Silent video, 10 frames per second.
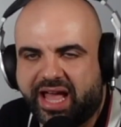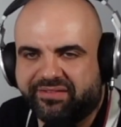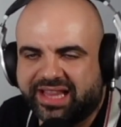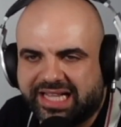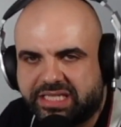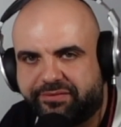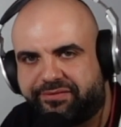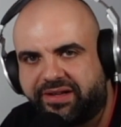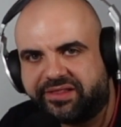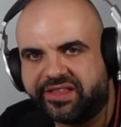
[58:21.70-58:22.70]
have lots of
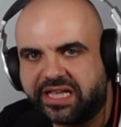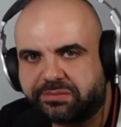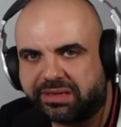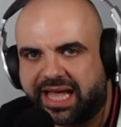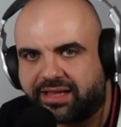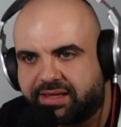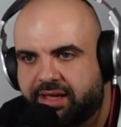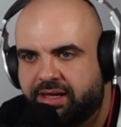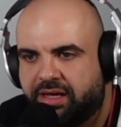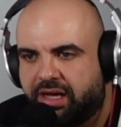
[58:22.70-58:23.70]
fun things planned
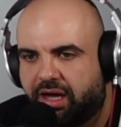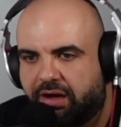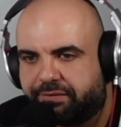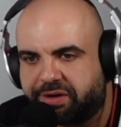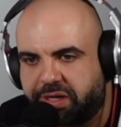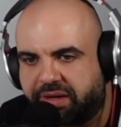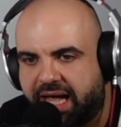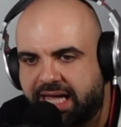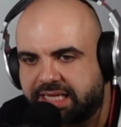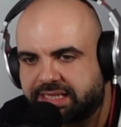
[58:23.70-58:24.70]
for you
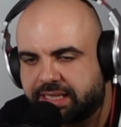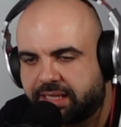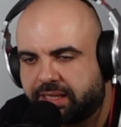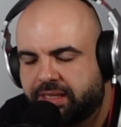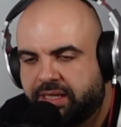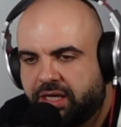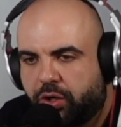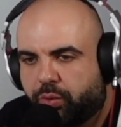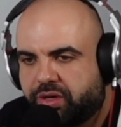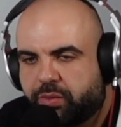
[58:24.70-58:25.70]
guys.
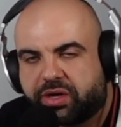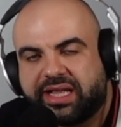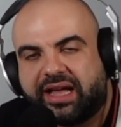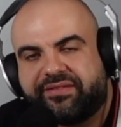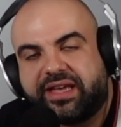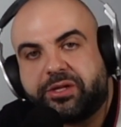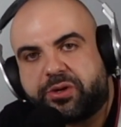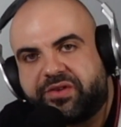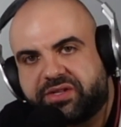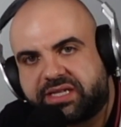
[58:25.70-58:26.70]
We're going to have
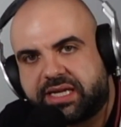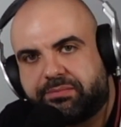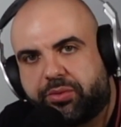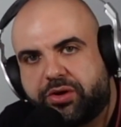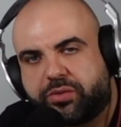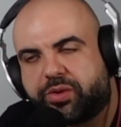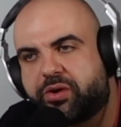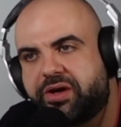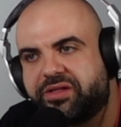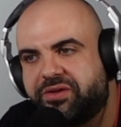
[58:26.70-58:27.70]
interviews at some point. We're
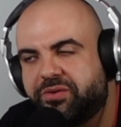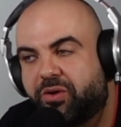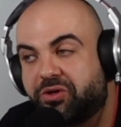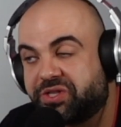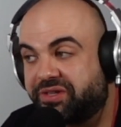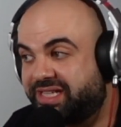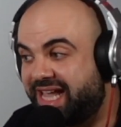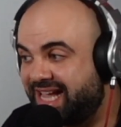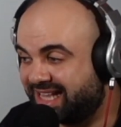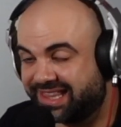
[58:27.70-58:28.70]
going to also
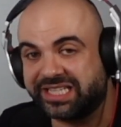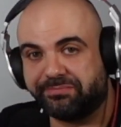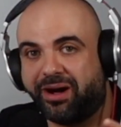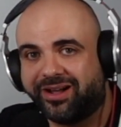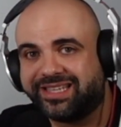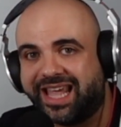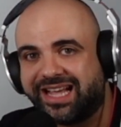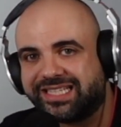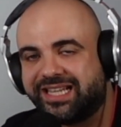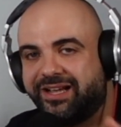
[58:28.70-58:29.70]
take this
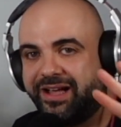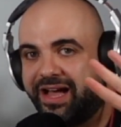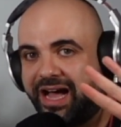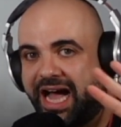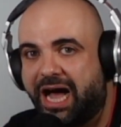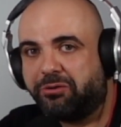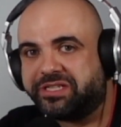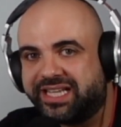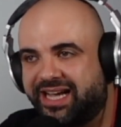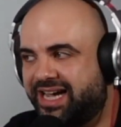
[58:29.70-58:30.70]
podcast
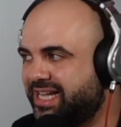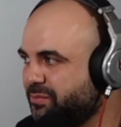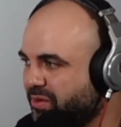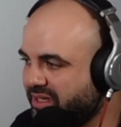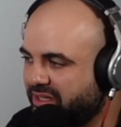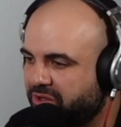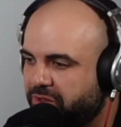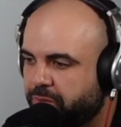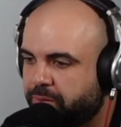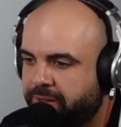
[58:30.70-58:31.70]
outside. We're going to
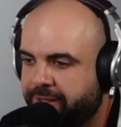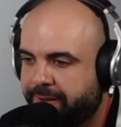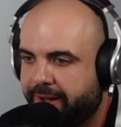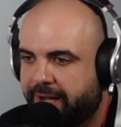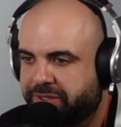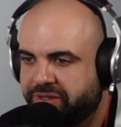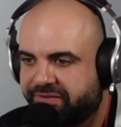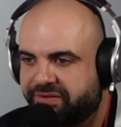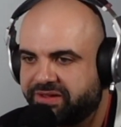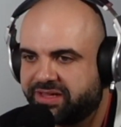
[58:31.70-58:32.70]
go to
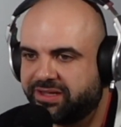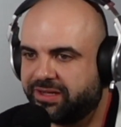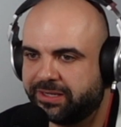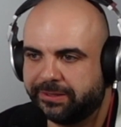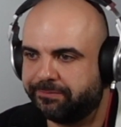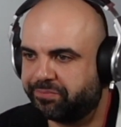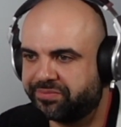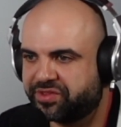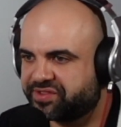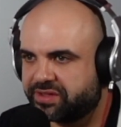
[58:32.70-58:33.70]
different
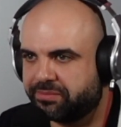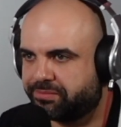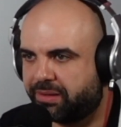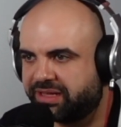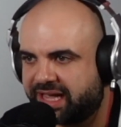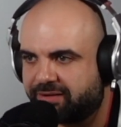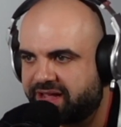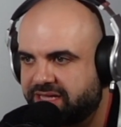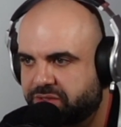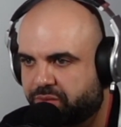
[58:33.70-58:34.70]
just public
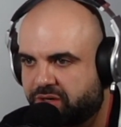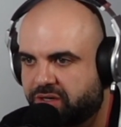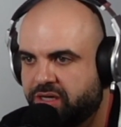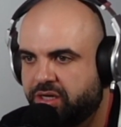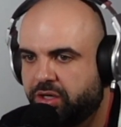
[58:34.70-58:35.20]
areas where